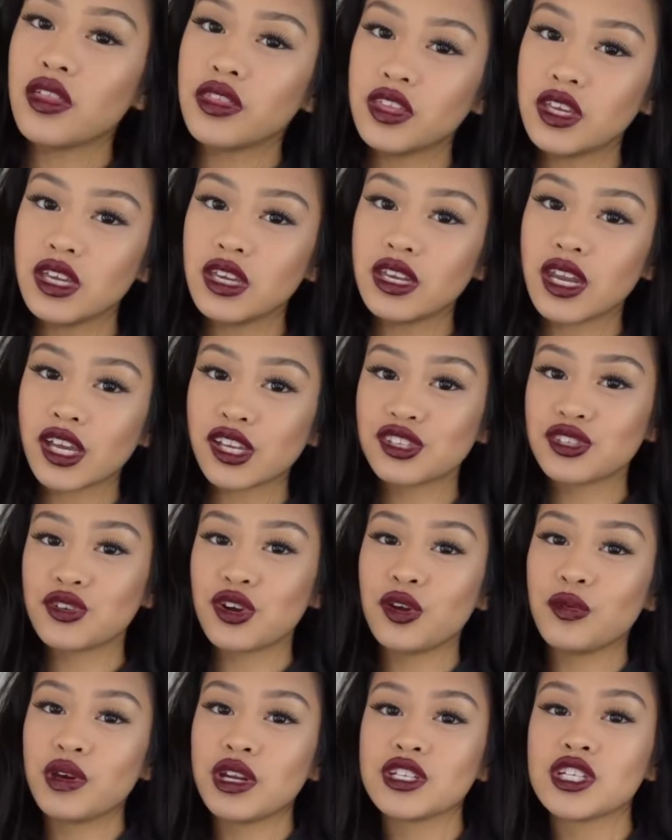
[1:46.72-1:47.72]
The next store
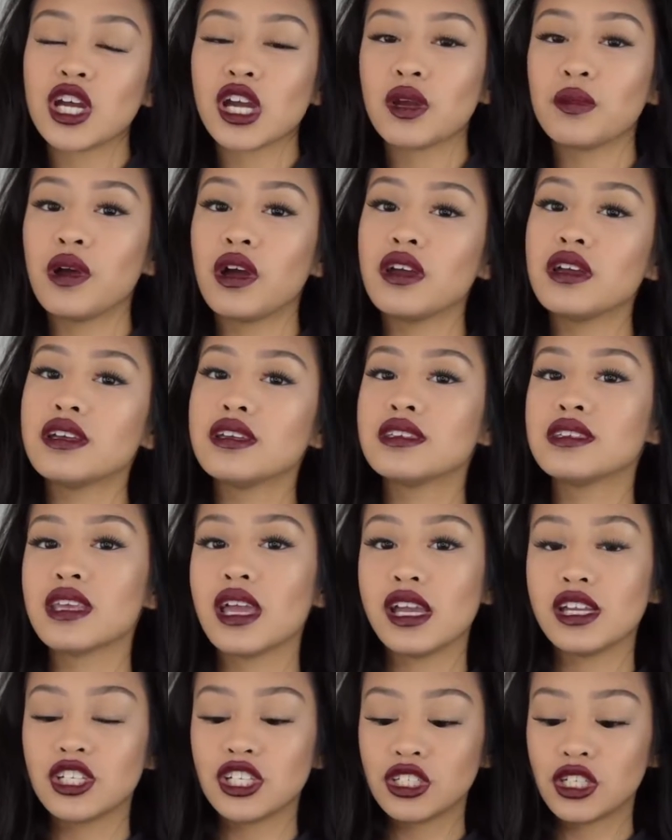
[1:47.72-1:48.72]
I want to talk about is
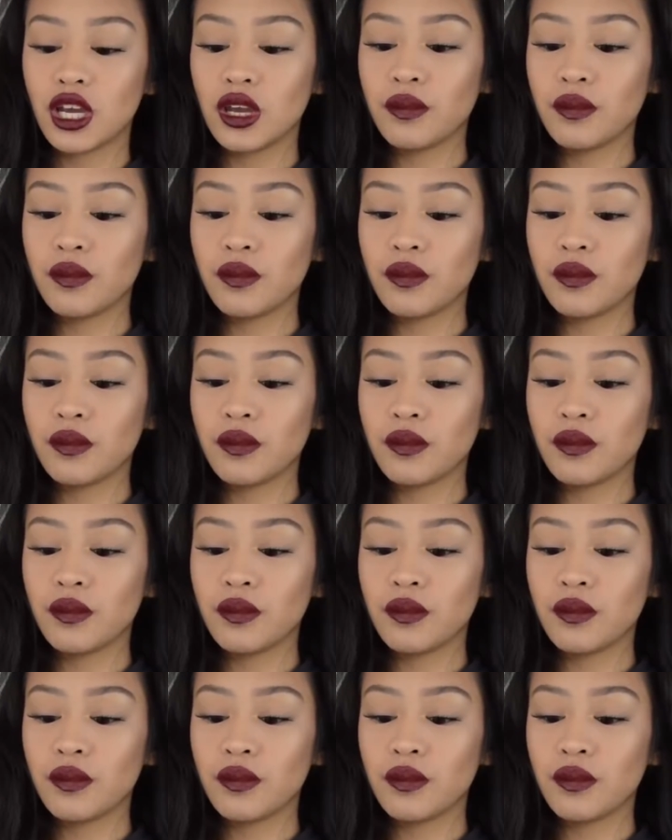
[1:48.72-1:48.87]
H&M,